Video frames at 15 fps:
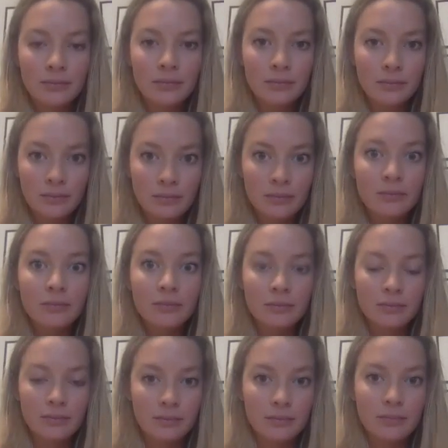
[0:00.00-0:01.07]

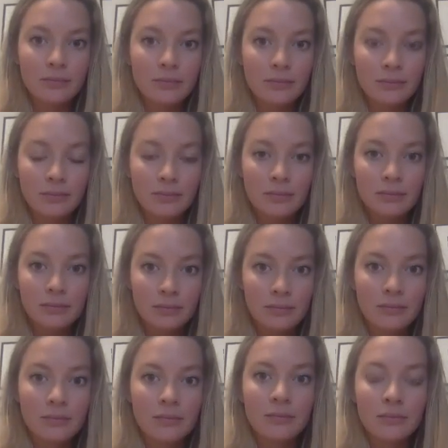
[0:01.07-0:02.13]

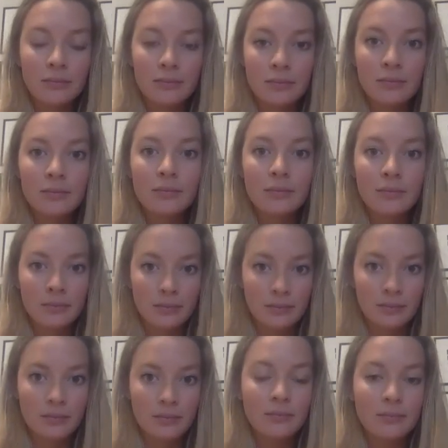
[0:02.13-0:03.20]

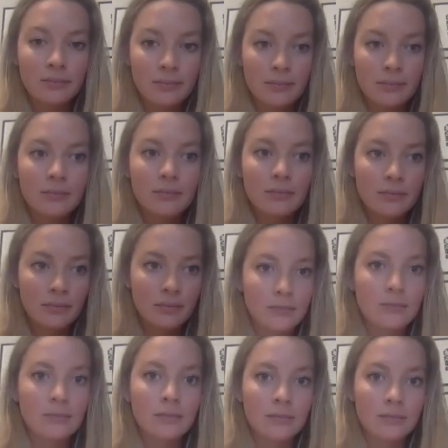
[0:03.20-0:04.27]

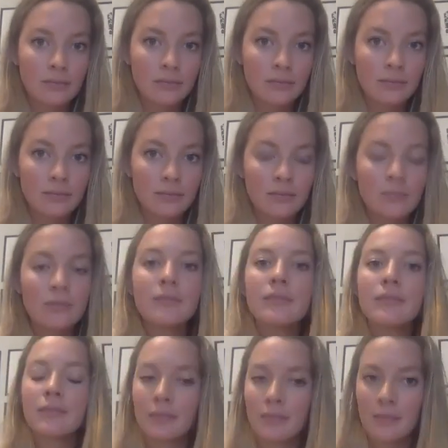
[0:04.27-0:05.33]

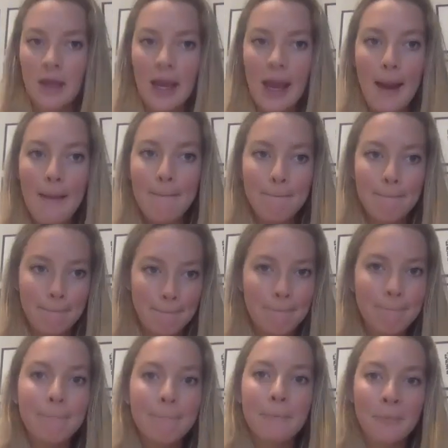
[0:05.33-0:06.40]

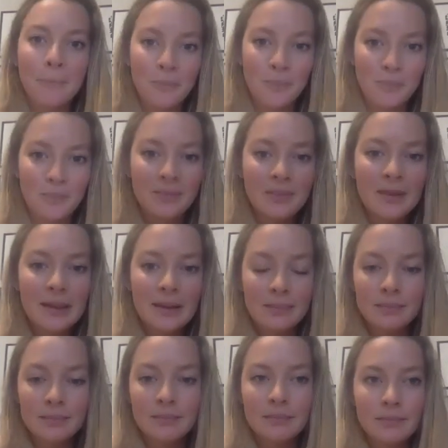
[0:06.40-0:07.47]

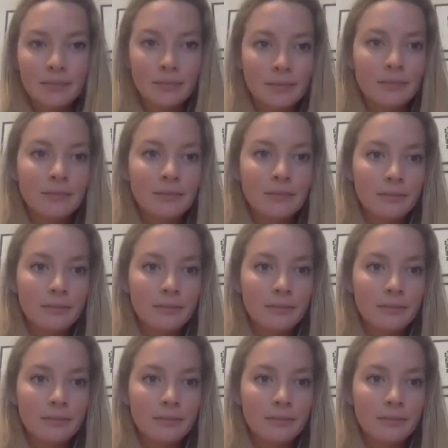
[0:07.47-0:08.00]
(not speaking)